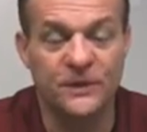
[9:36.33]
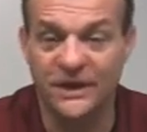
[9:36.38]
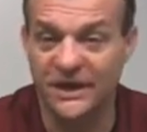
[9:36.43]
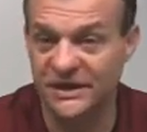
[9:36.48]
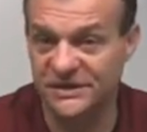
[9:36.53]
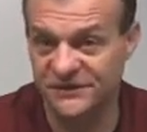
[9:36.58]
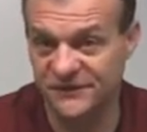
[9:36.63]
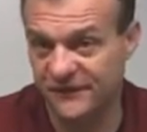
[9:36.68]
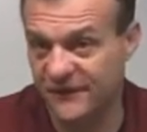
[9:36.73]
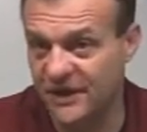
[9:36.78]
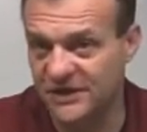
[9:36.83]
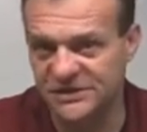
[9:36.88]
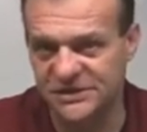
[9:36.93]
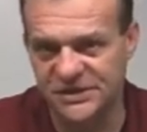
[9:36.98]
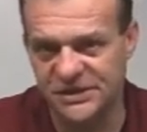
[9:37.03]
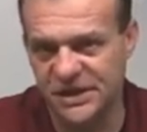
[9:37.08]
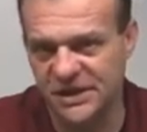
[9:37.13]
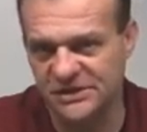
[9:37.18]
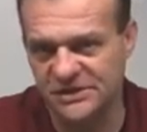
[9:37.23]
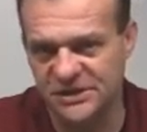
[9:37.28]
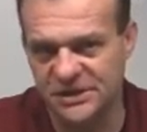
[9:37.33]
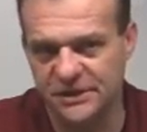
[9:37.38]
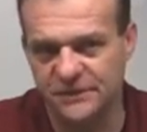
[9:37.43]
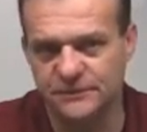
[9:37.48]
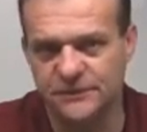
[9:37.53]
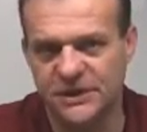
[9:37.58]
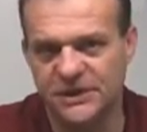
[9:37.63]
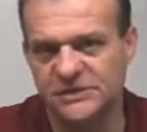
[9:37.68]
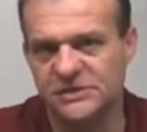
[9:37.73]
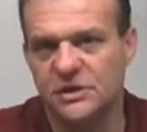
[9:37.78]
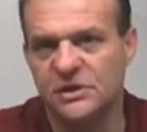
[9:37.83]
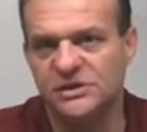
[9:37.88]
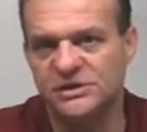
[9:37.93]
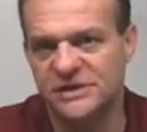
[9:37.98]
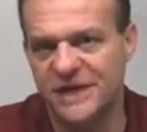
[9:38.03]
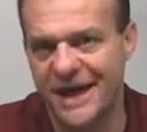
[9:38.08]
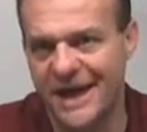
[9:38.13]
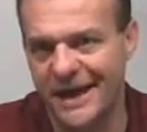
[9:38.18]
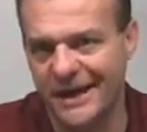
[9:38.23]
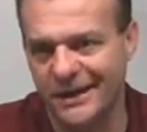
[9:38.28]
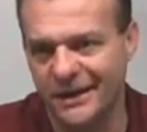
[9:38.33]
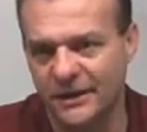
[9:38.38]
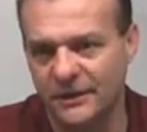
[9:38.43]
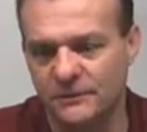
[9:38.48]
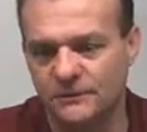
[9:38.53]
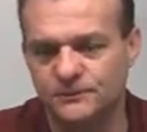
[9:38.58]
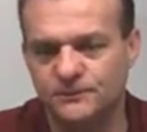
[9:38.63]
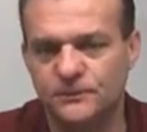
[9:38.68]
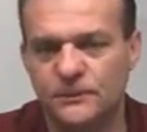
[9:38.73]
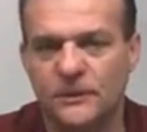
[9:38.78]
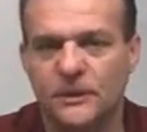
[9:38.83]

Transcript: It gets fuzzy, doesn't it? It gets all staticky.